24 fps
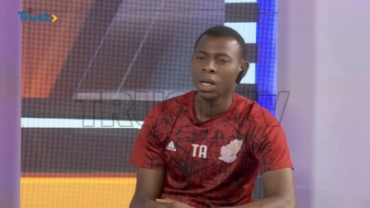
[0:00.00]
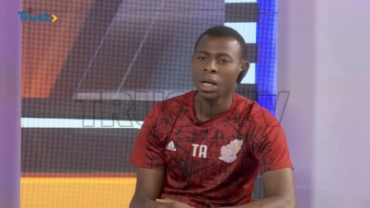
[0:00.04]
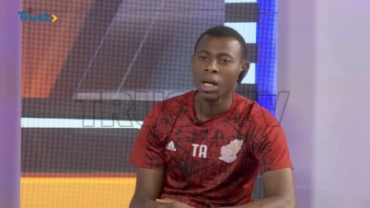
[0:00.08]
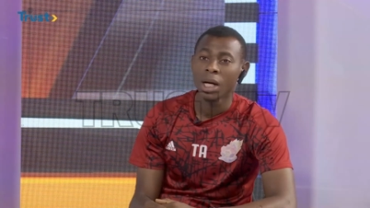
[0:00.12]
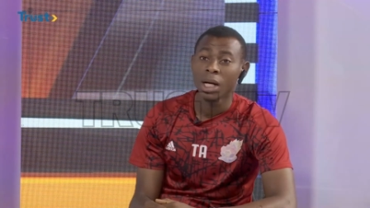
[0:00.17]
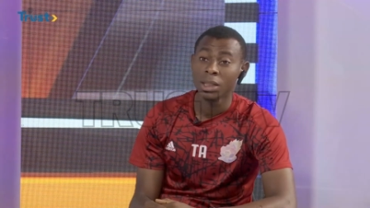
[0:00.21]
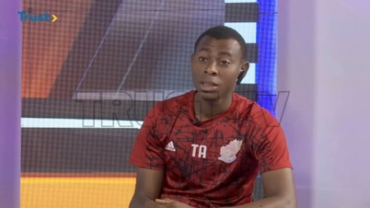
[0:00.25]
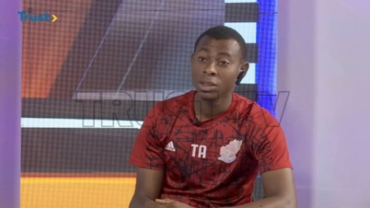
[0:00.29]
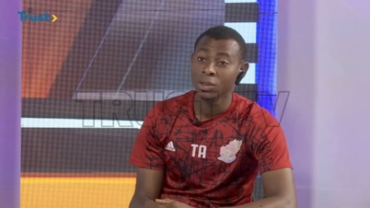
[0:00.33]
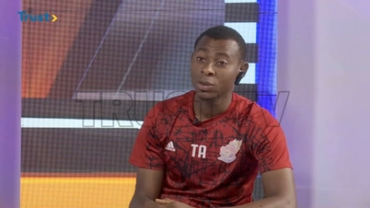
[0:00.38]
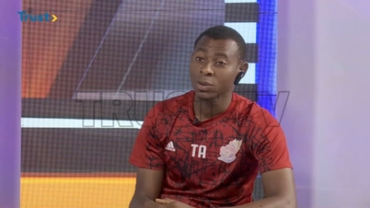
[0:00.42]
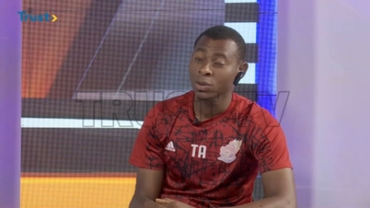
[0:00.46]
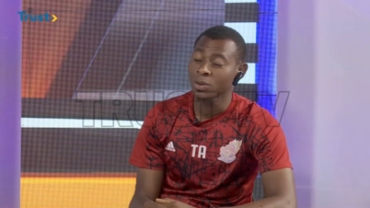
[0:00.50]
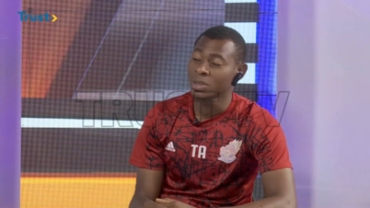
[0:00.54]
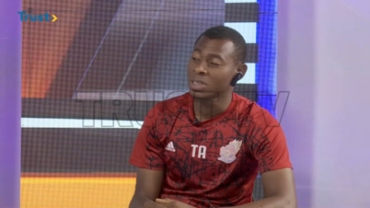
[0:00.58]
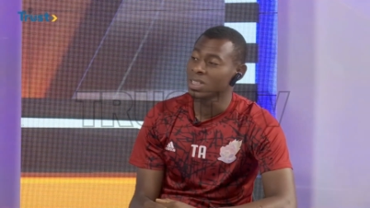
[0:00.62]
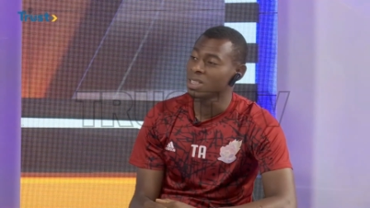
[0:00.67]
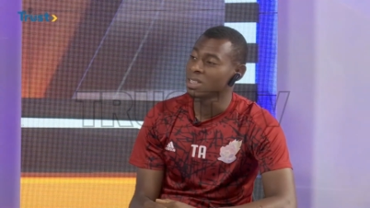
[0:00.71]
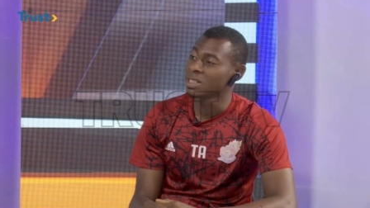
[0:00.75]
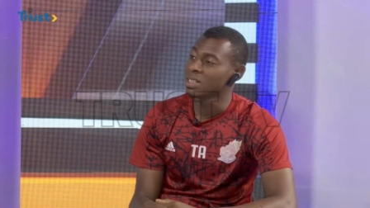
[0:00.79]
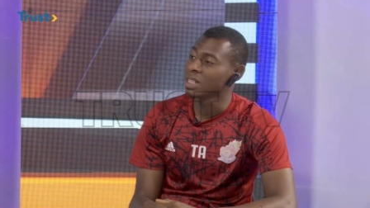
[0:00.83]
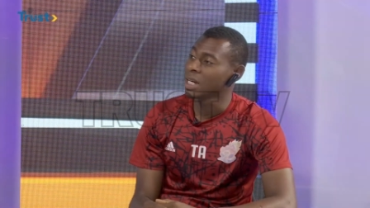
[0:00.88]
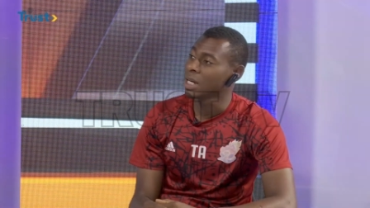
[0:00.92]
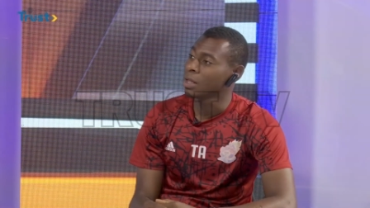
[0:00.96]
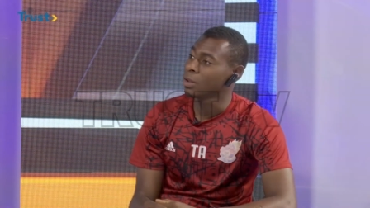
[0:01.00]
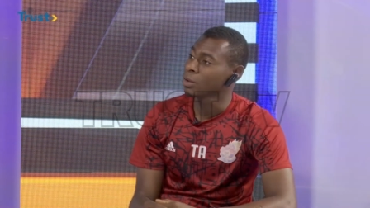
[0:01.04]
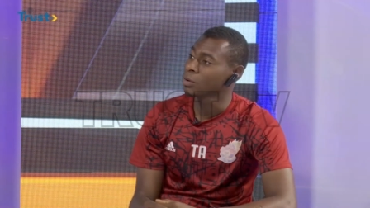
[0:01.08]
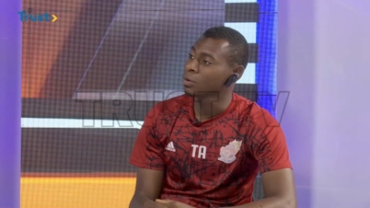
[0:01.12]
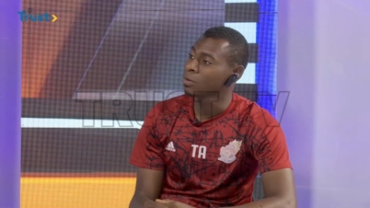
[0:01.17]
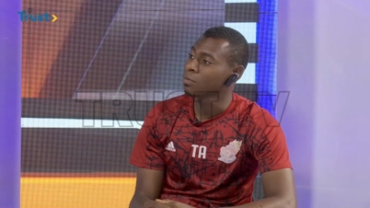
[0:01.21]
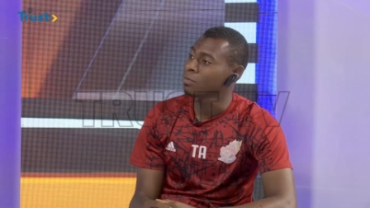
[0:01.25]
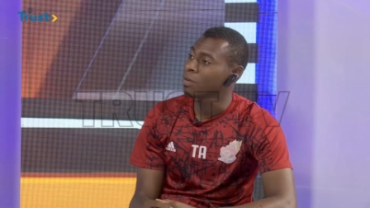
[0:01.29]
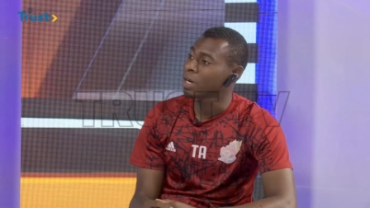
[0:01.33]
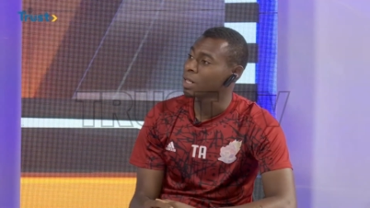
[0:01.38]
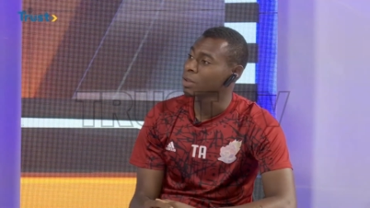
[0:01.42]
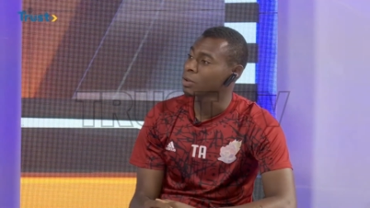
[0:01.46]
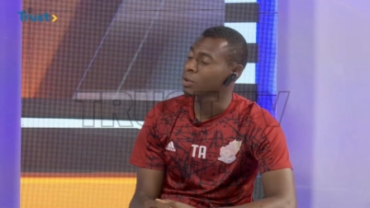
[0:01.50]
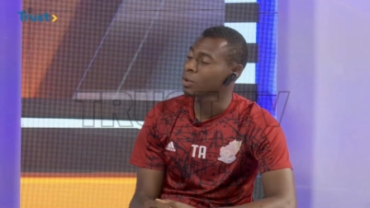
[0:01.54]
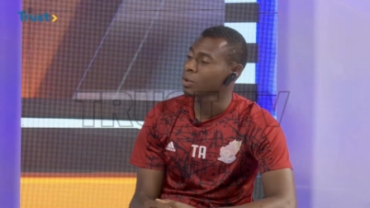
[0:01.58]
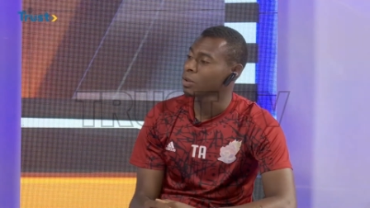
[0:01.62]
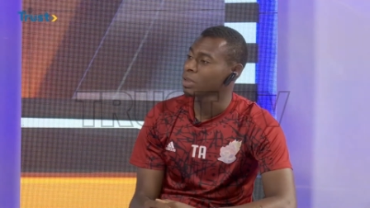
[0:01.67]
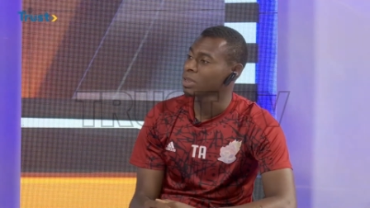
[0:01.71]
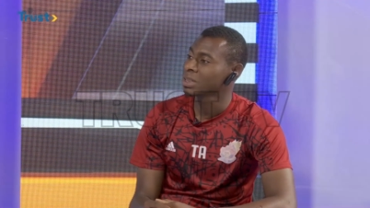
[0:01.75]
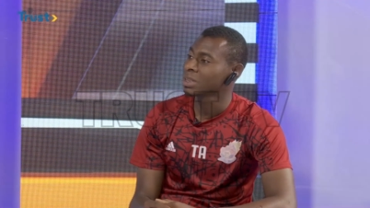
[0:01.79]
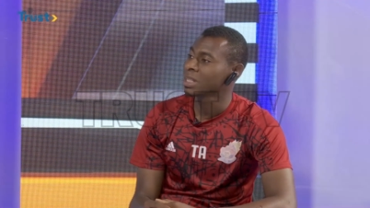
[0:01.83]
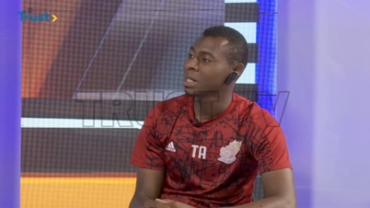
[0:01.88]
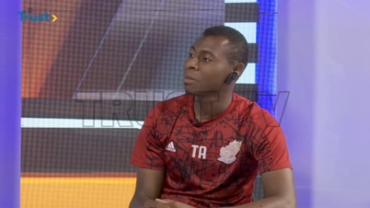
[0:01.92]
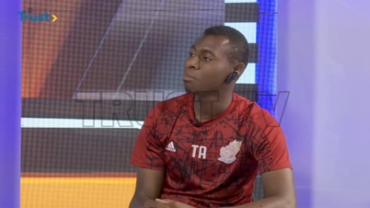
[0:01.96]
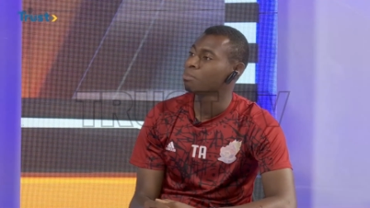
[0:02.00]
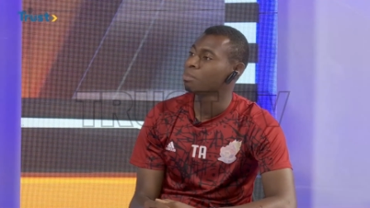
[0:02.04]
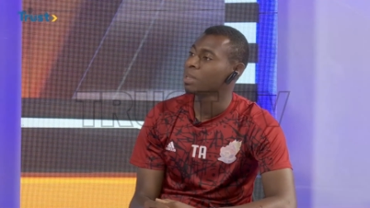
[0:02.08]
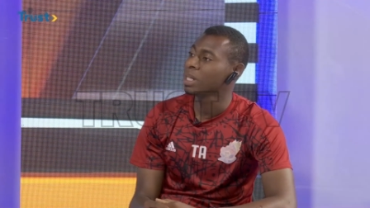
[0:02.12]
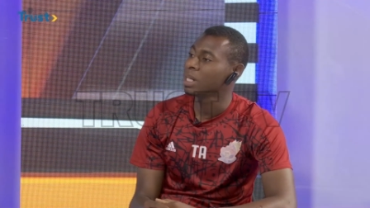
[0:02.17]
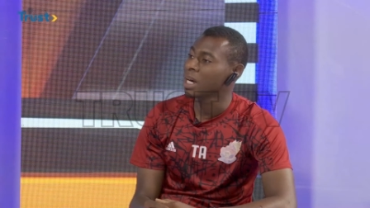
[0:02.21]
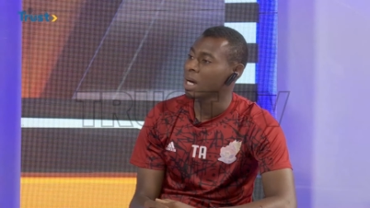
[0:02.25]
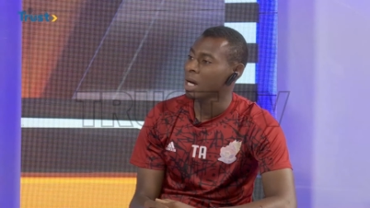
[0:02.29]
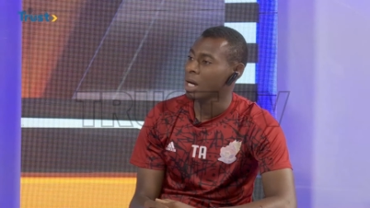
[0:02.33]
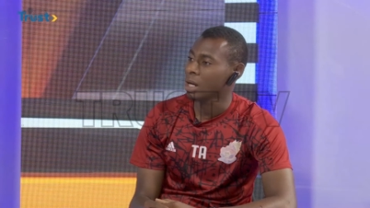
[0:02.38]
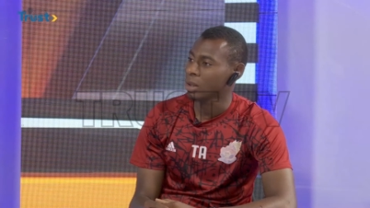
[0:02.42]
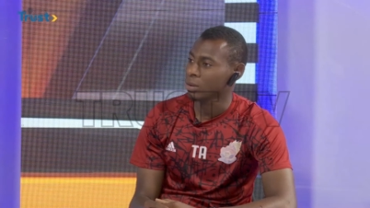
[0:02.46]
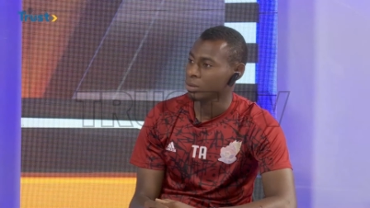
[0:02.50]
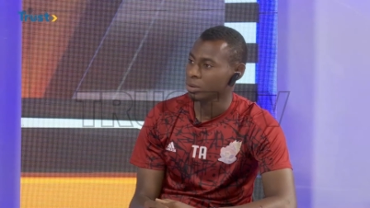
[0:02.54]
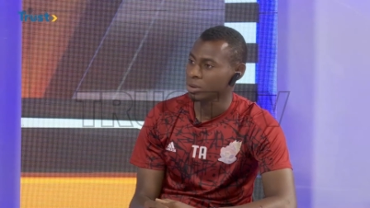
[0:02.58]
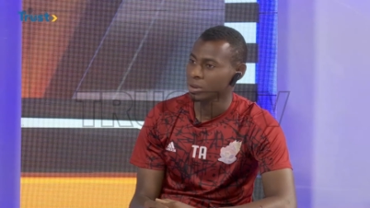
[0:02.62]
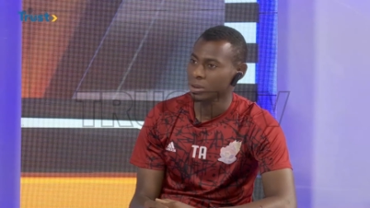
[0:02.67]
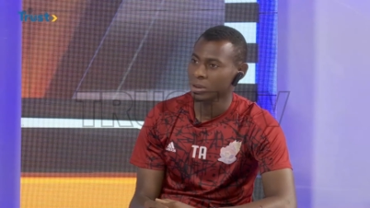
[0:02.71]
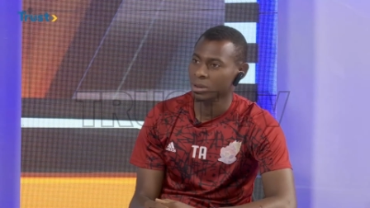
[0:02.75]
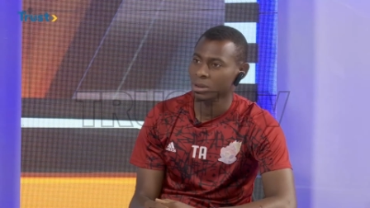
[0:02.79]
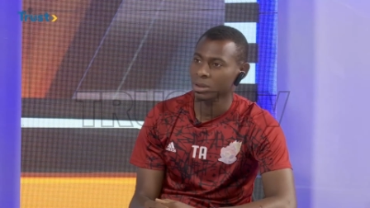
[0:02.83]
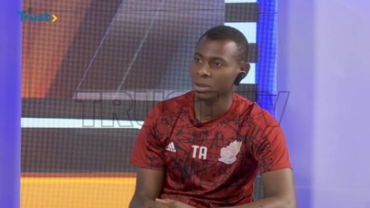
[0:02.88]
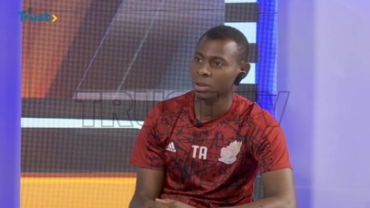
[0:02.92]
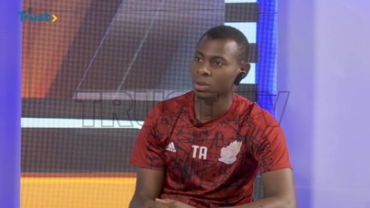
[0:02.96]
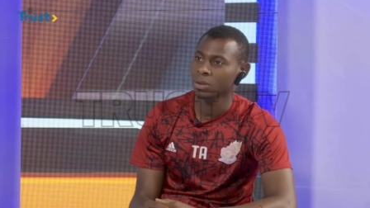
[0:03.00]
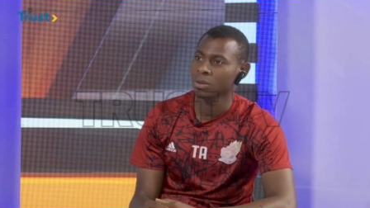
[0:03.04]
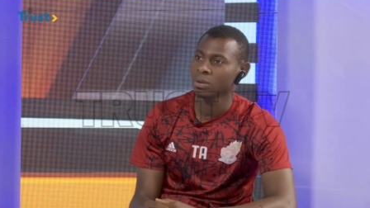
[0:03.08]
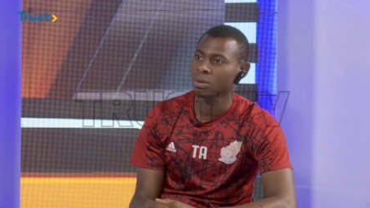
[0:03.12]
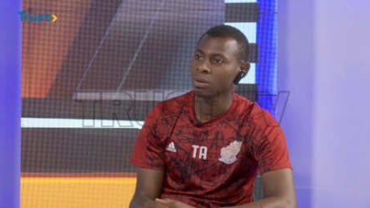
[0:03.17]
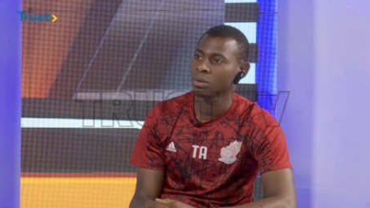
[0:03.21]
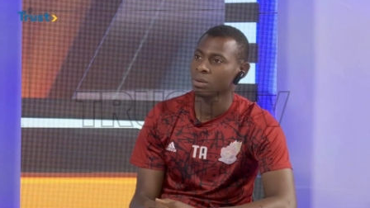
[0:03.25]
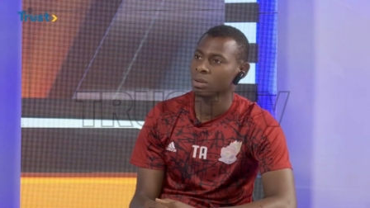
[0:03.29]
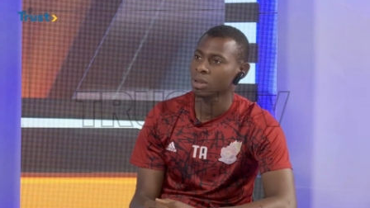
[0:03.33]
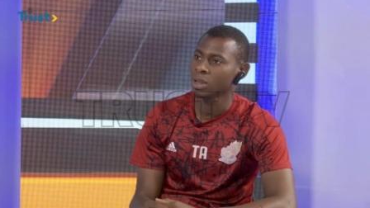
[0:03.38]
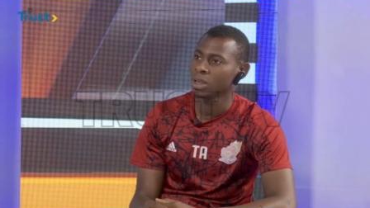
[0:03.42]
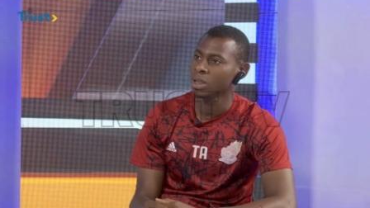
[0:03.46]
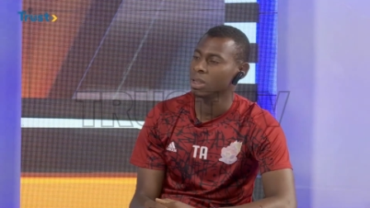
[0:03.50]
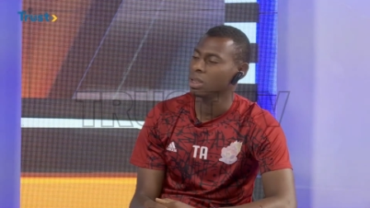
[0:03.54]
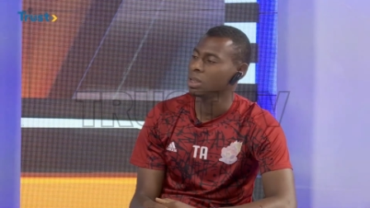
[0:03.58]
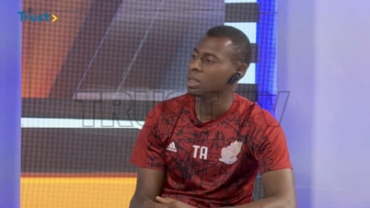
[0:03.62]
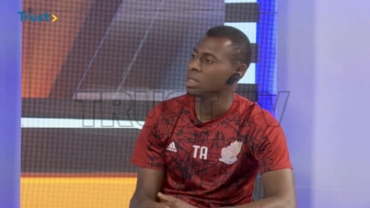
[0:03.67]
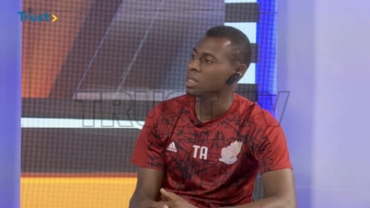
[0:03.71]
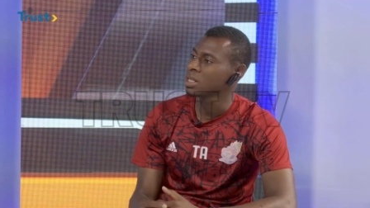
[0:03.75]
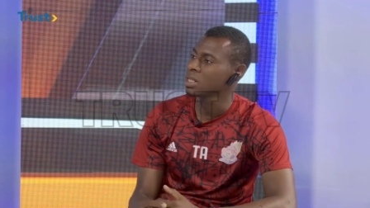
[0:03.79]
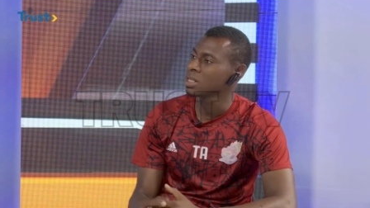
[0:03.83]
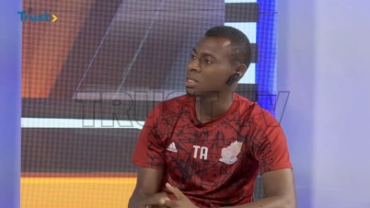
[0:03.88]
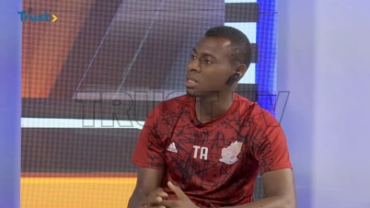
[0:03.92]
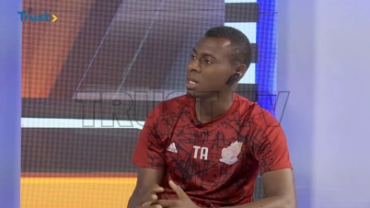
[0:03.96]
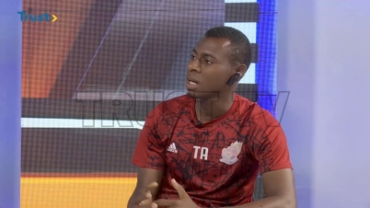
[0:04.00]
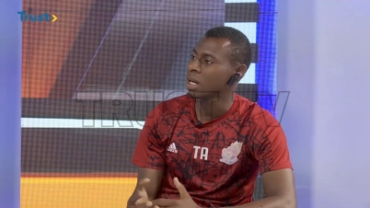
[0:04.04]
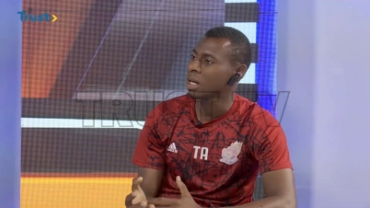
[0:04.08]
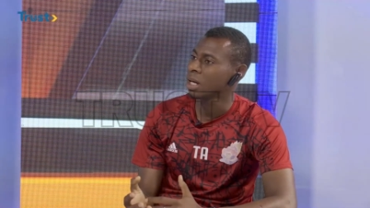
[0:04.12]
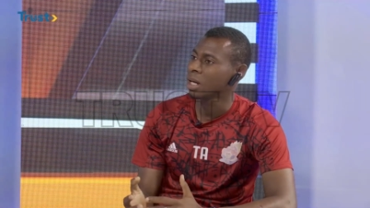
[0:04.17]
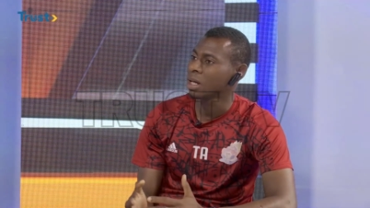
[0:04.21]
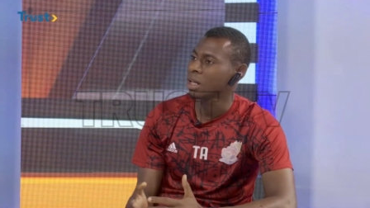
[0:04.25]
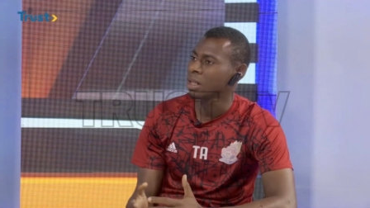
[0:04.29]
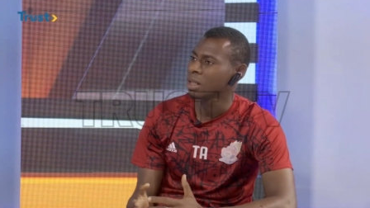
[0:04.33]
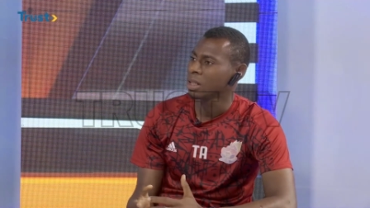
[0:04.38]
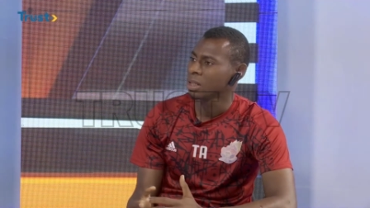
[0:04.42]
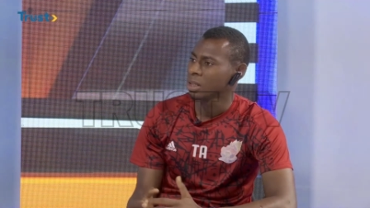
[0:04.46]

And the truth is there are a lot of factors that play out, you know, in this uh,